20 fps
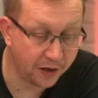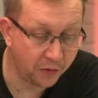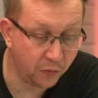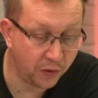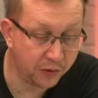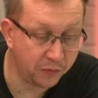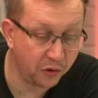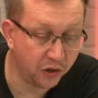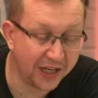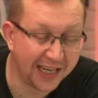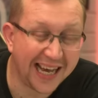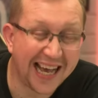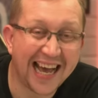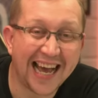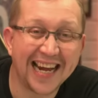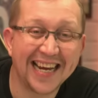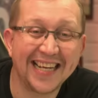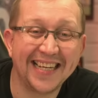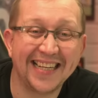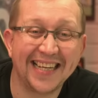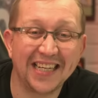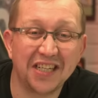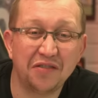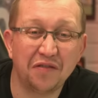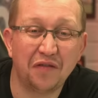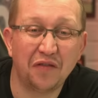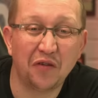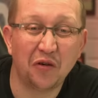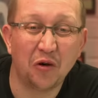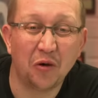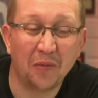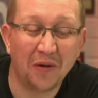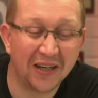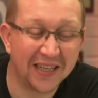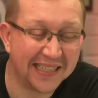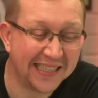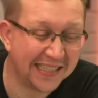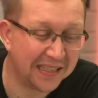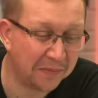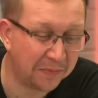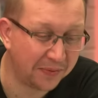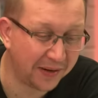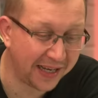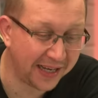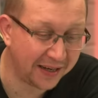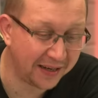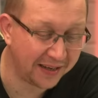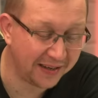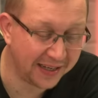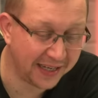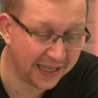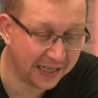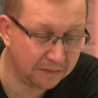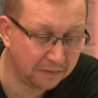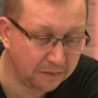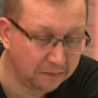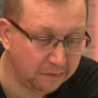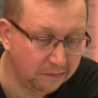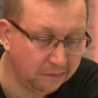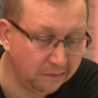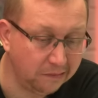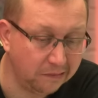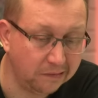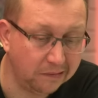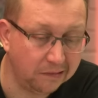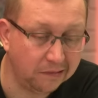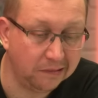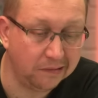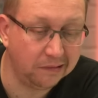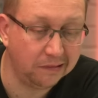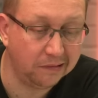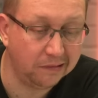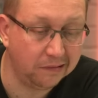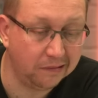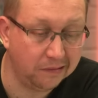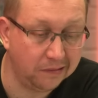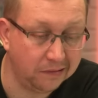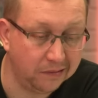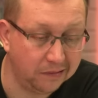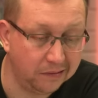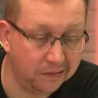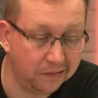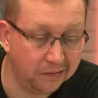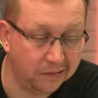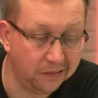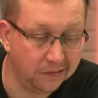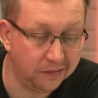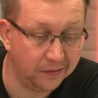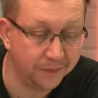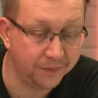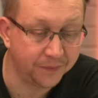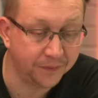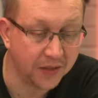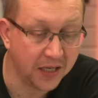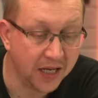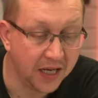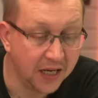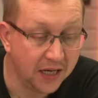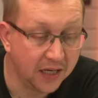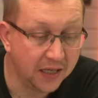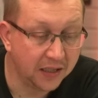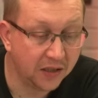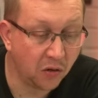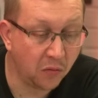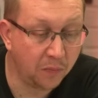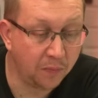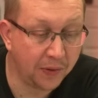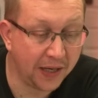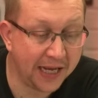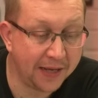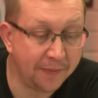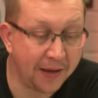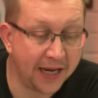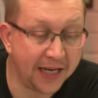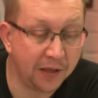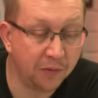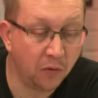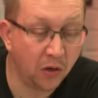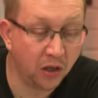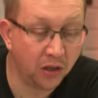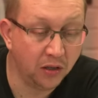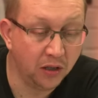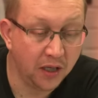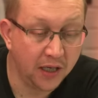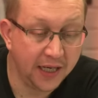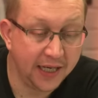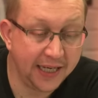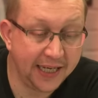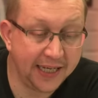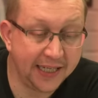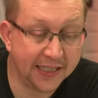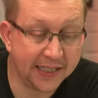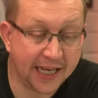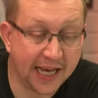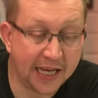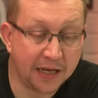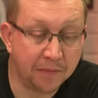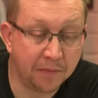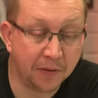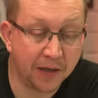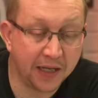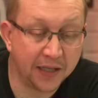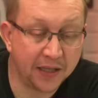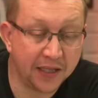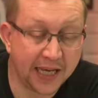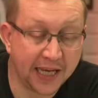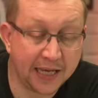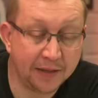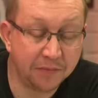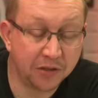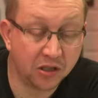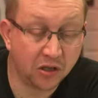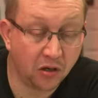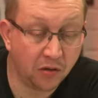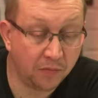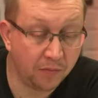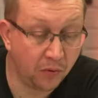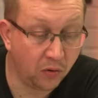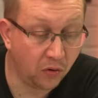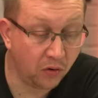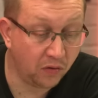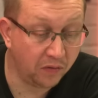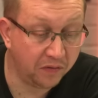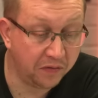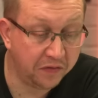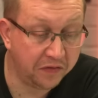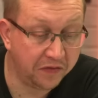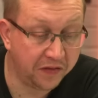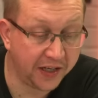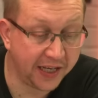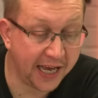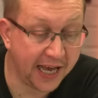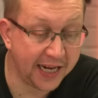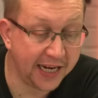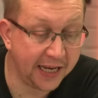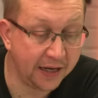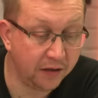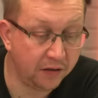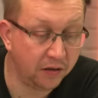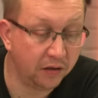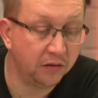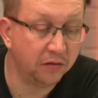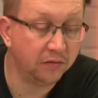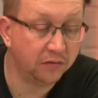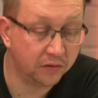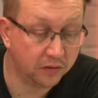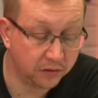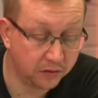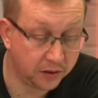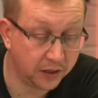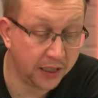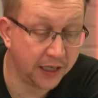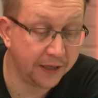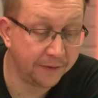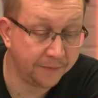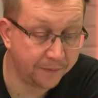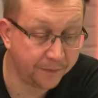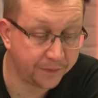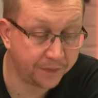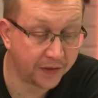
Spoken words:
We will carry this form on into the brink again. Whoa. Don't blame anyone. It is game plan. The game is not important. Forget it. Oh, yeah.